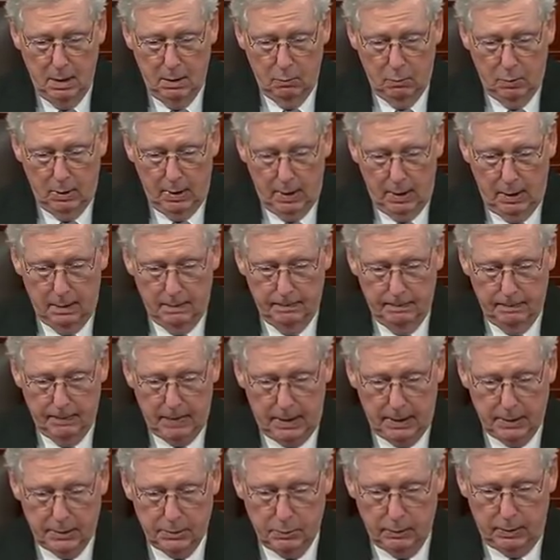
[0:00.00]
Well,
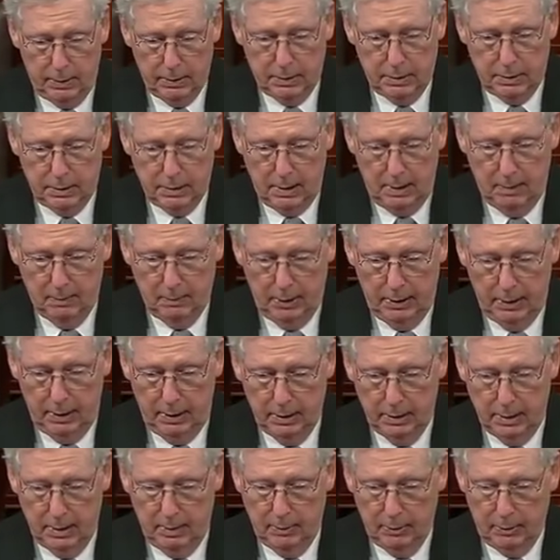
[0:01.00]
that's what some
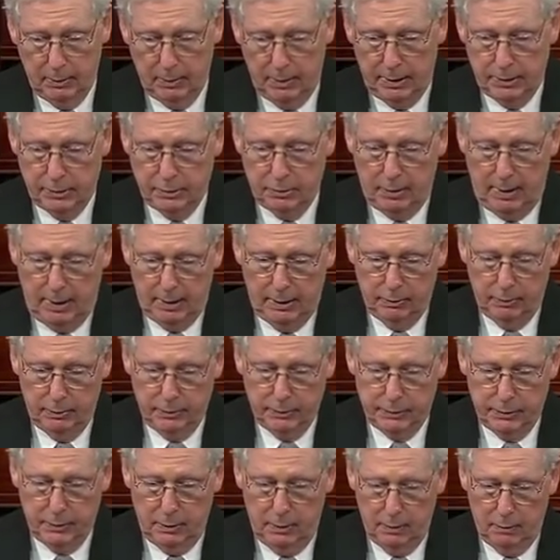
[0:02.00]
leading Democrats tried to
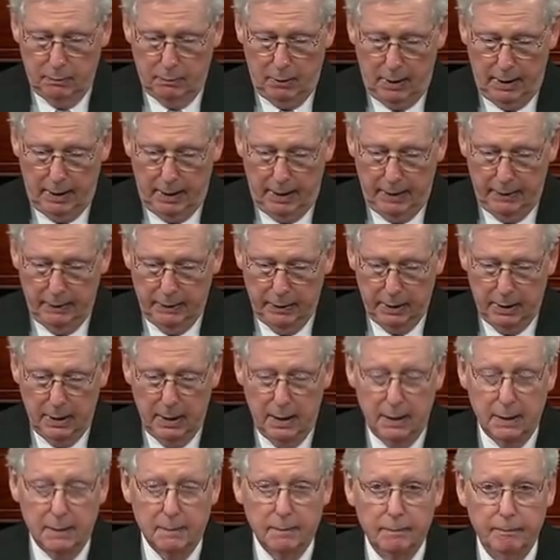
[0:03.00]
assert right out of the
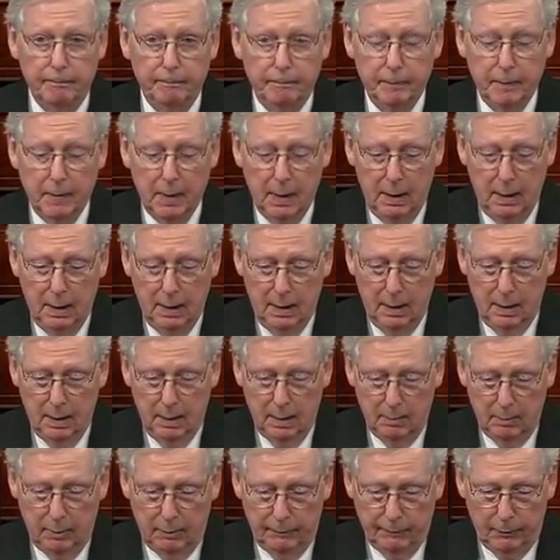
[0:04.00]
gate
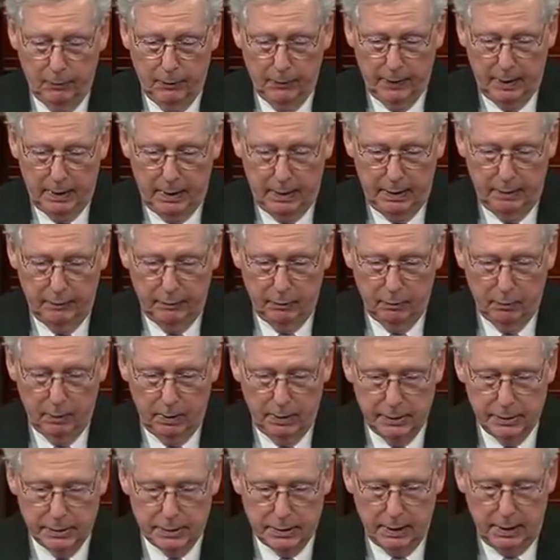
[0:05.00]
before they'd even
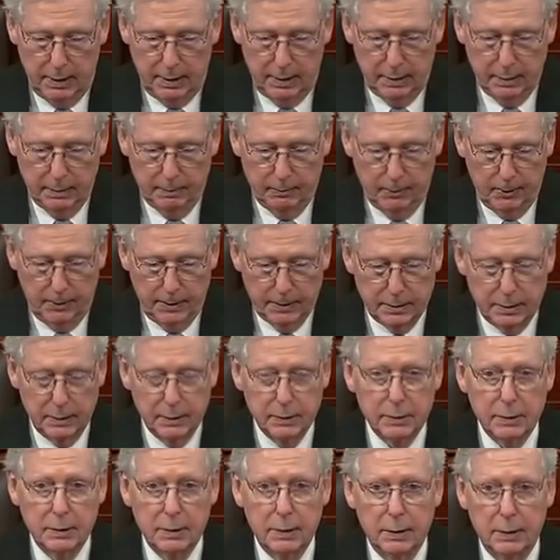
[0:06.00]
really studied the
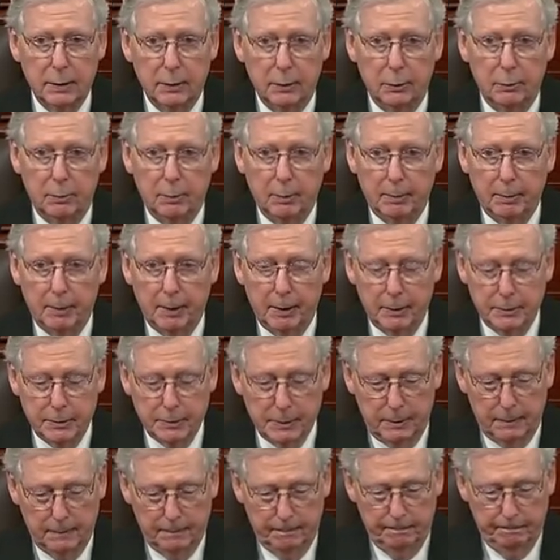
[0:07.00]
president's new
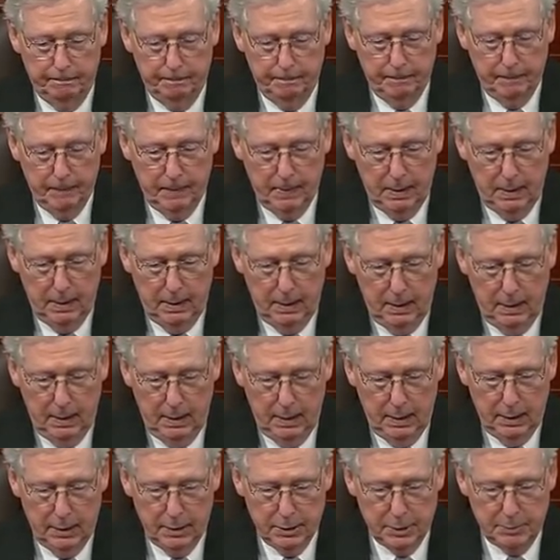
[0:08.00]
proposal.
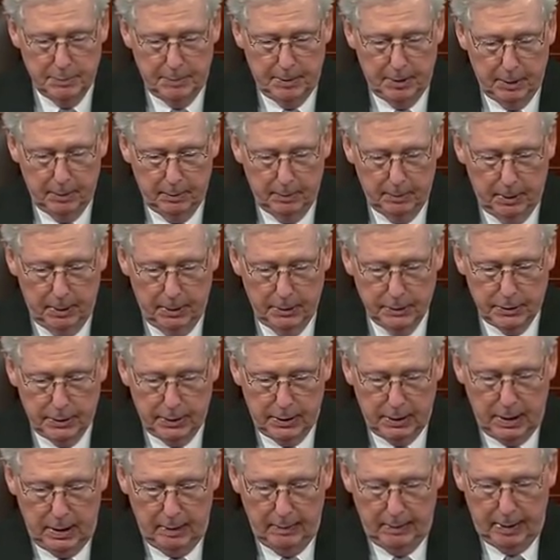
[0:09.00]
Speaker Pelosi
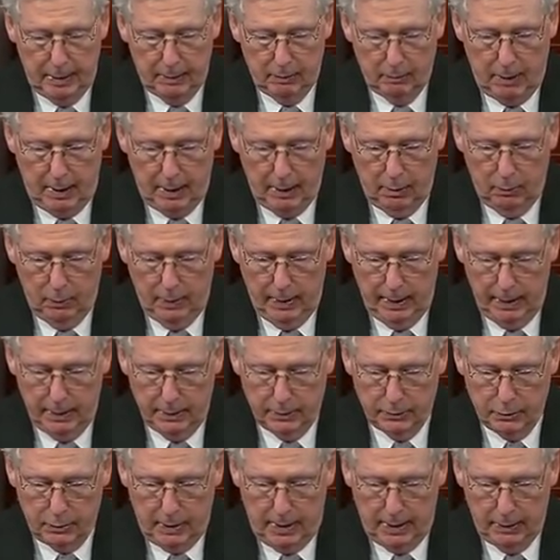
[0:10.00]
came out right away
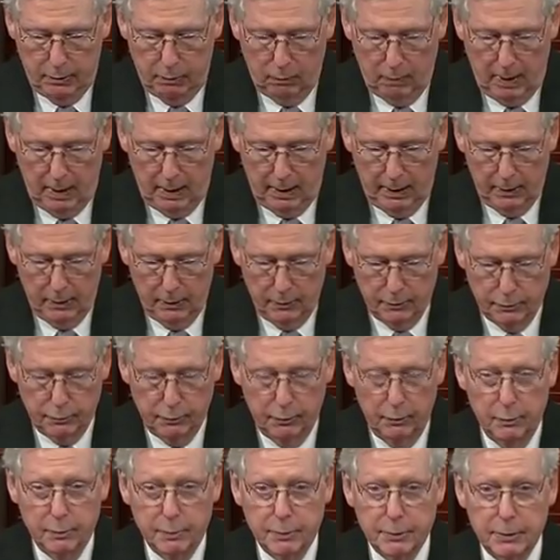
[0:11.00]
and tried to rally her
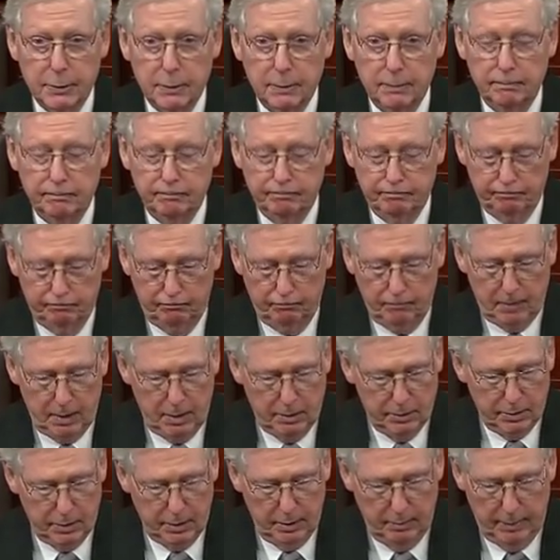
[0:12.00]
troops.
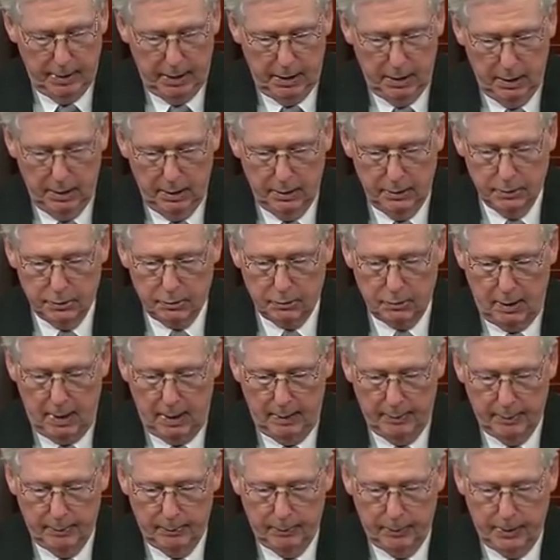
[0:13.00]
She immediately
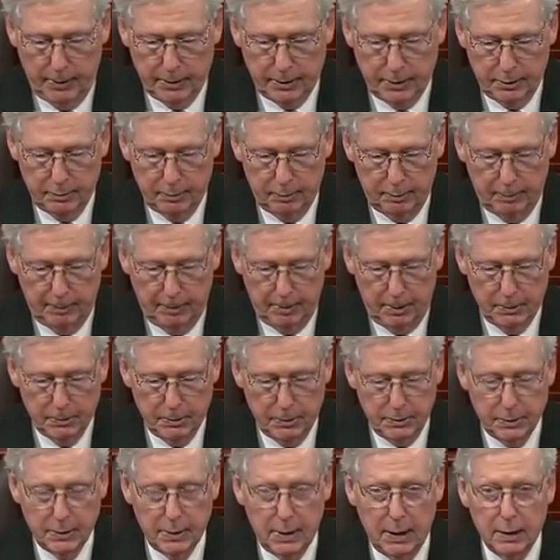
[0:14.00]
described the president's
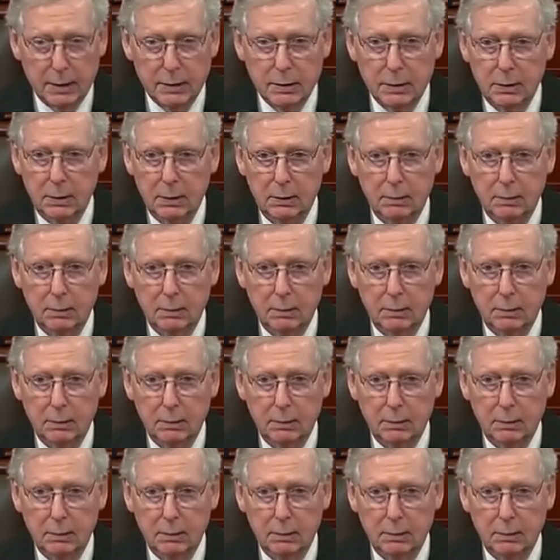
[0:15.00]
proposals as